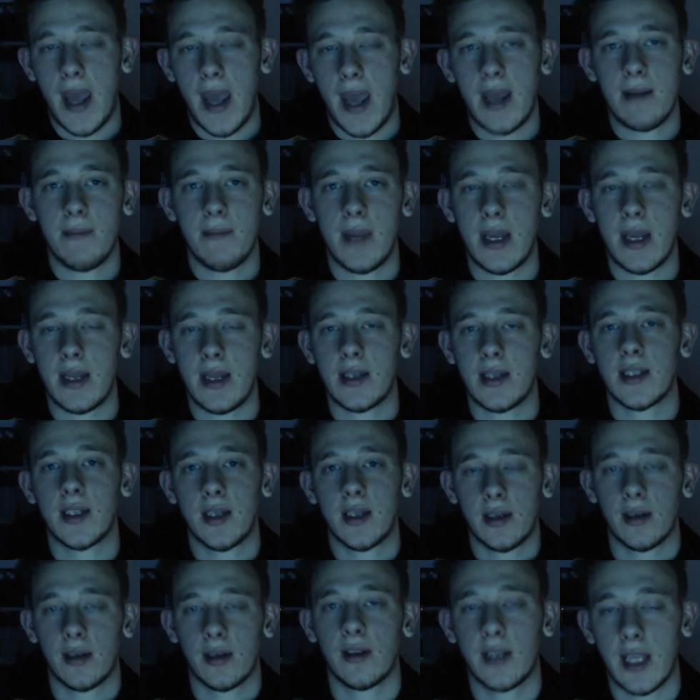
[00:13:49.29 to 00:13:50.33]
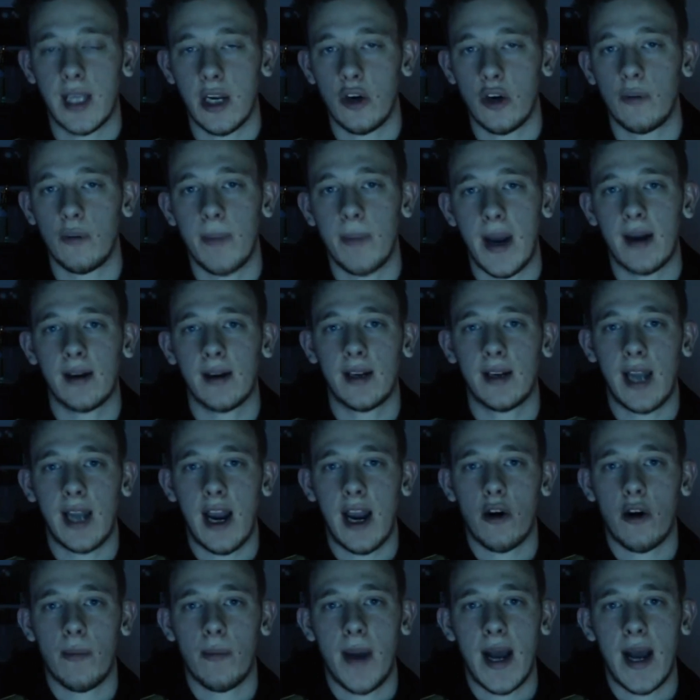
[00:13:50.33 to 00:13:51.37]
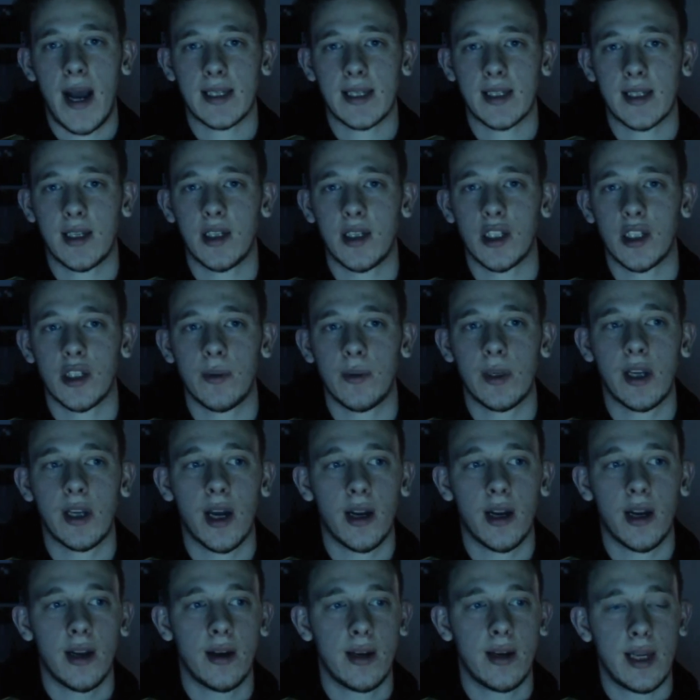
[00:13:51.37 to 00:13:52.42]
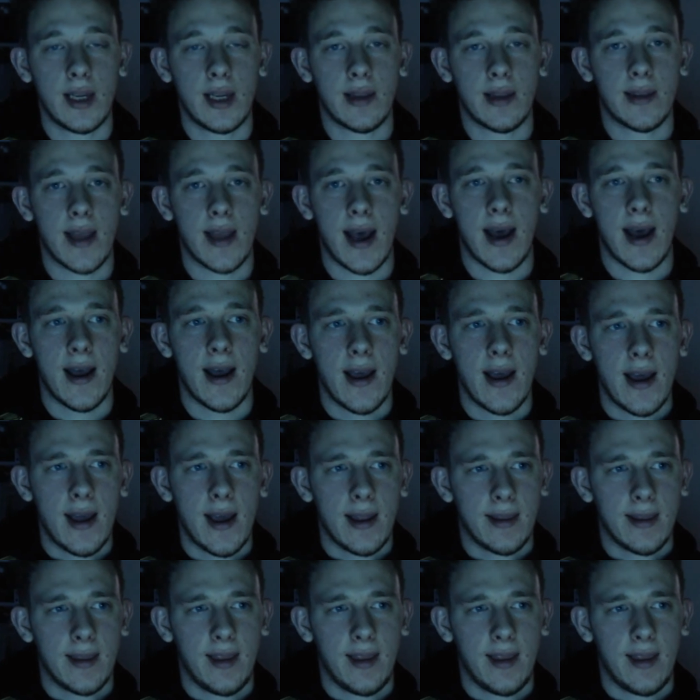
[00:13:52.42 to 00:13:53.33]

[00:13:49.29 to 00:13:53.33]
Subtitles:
pay me to kill Carol Baskin. So we kind of need that,